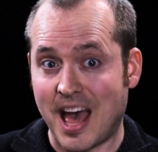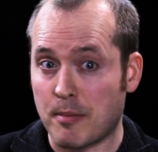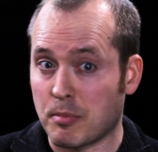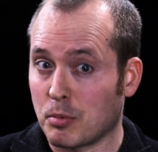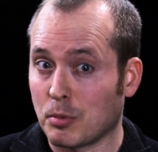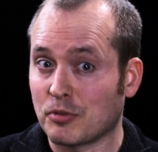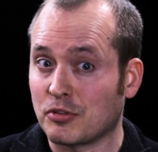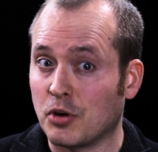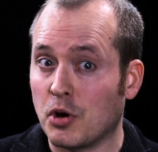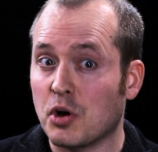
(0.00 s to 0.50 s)

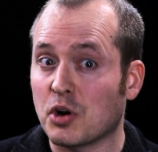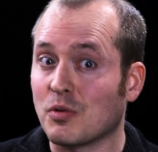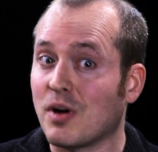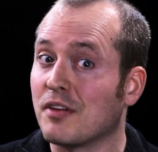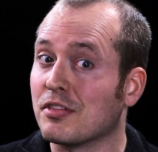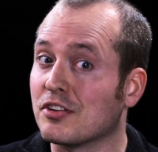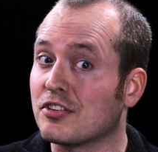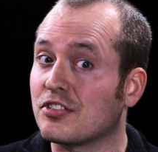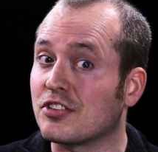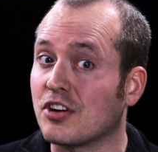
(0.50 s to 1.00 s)
habitable zone
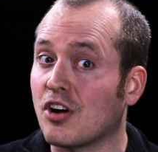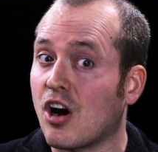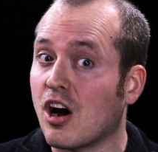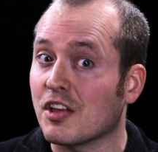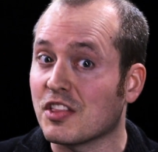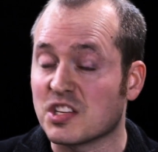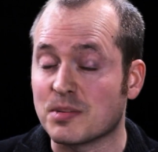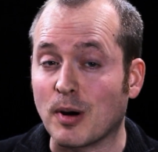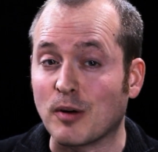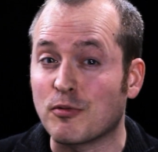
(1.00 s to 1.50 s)
around this
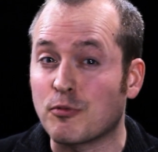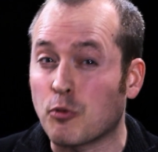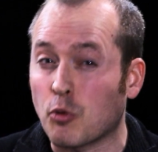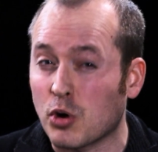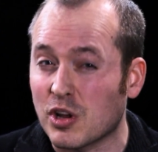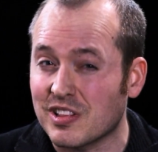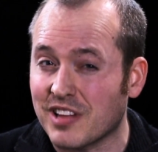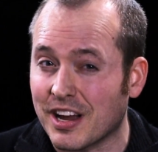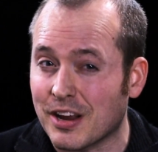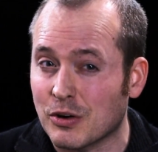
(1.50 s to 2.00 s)
star that's about
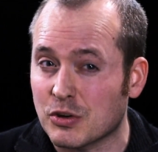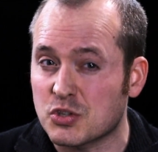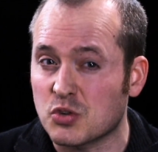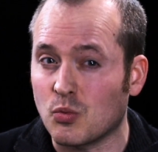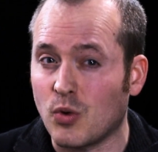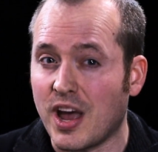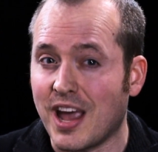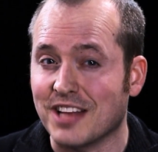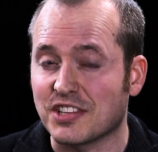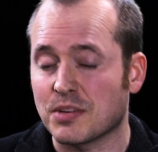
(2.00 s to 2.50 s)
forty light years
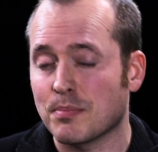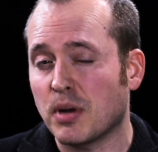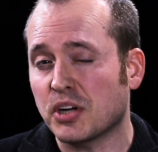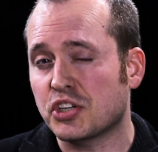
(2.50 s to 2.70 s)
away. It's a